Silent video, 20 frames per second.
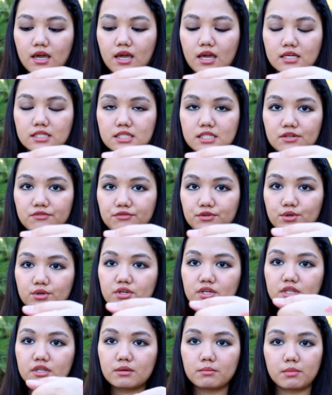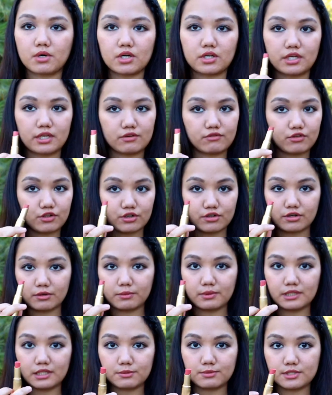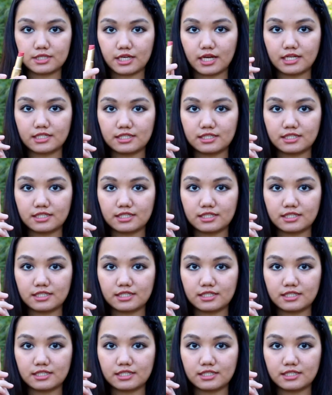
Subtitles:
And if you're in the market for creamy lipstick,